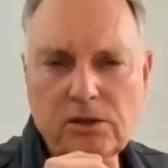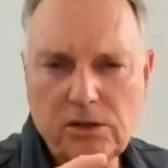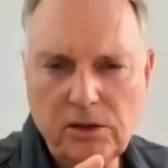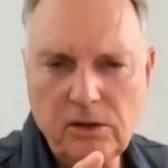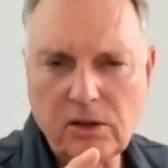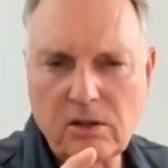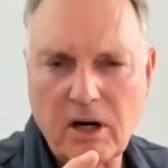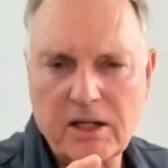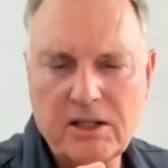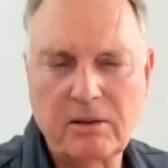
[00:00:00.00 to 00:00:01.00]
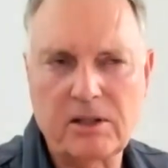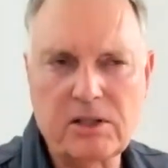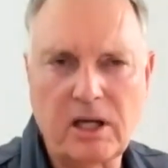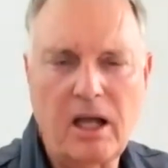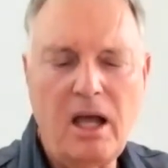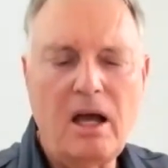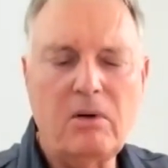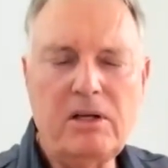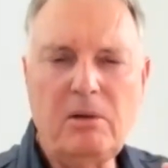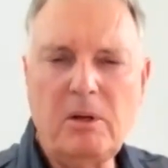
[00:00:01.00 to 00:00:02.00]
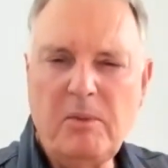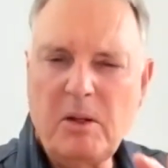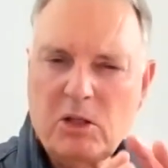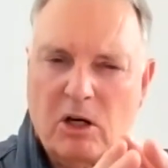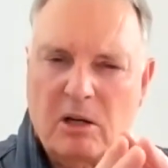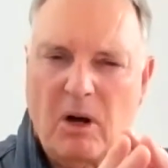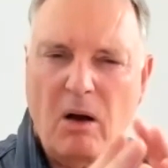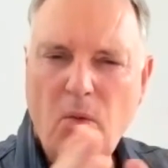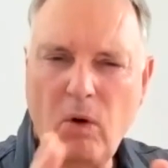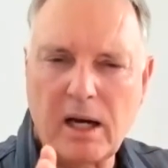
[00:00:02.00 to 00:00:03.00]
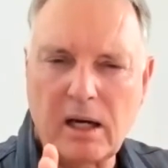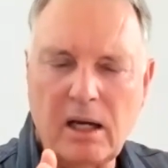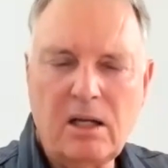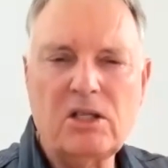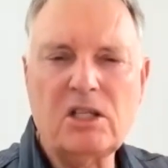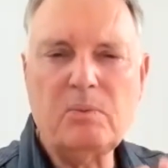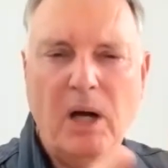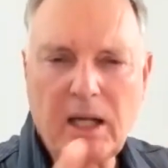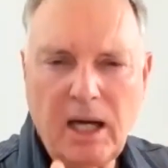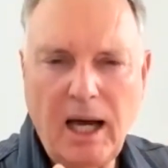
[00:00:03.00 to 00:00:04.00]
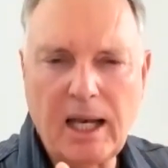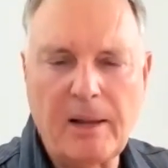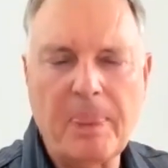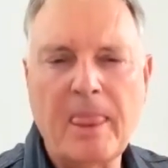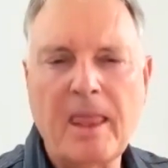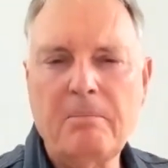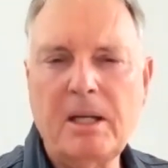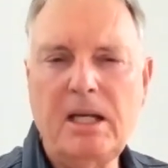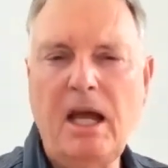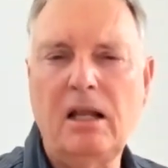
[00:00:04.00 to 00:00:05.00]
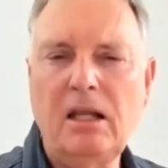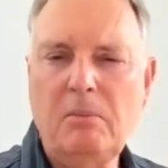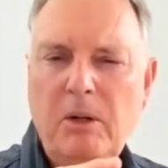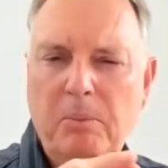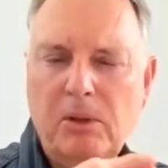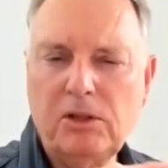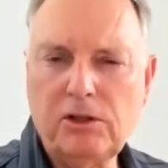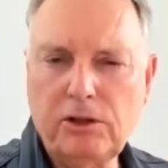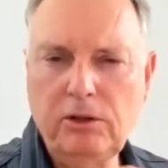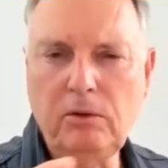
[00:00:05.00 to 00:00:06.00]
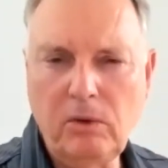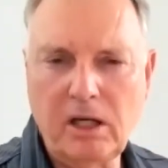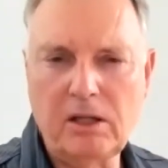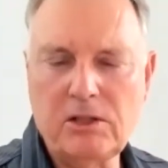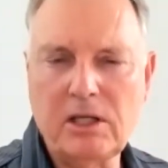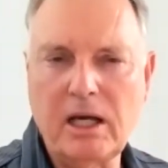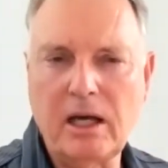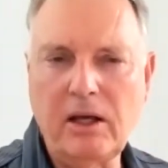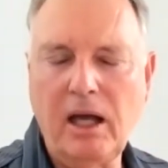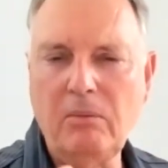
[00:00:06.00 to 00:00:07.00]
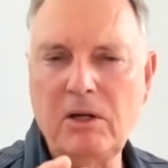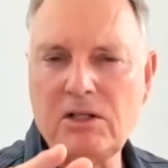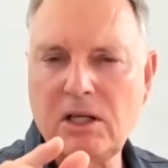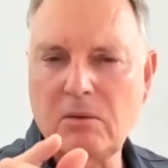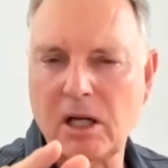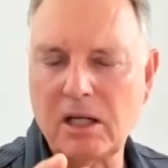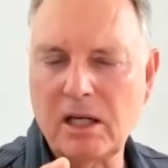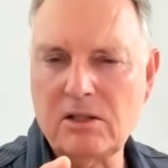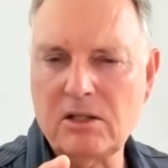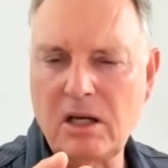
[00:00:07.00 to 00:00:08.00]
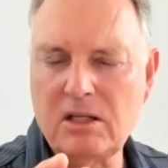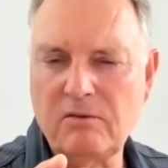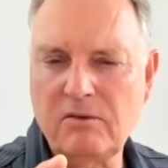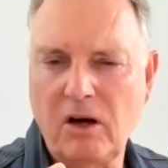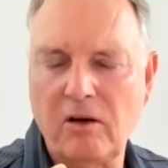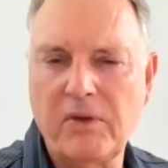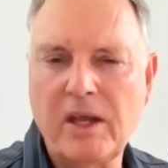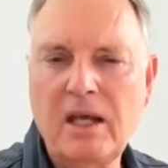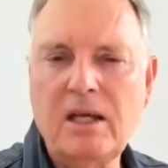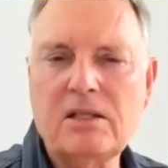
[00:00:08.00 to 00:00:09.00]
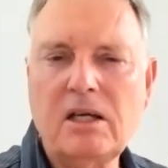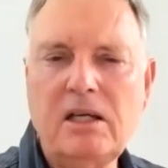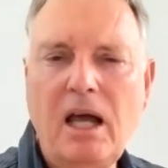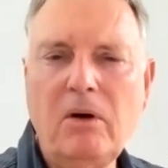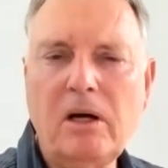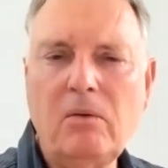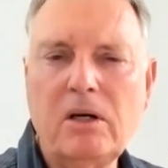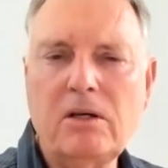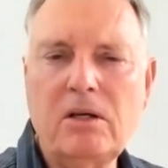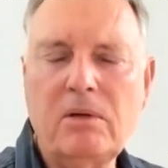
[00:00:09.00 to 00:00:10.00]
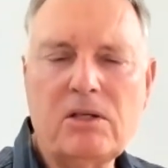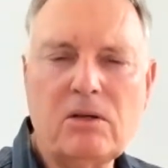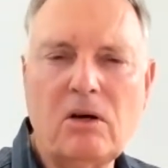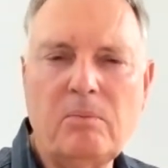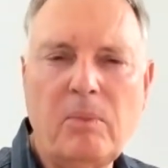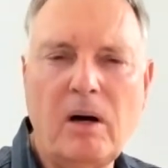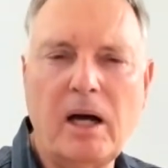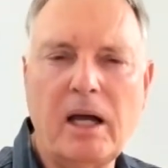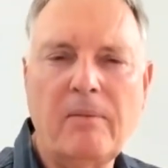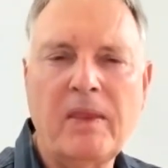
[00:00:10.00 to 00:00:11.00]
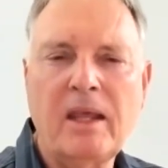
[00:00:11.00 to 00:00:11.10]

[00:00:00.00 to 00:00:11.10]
2 criteria. So when you think we've been sorting by 1, just by color. But now let me put 2 words together and we see what is involved. So now what I want to do is sort by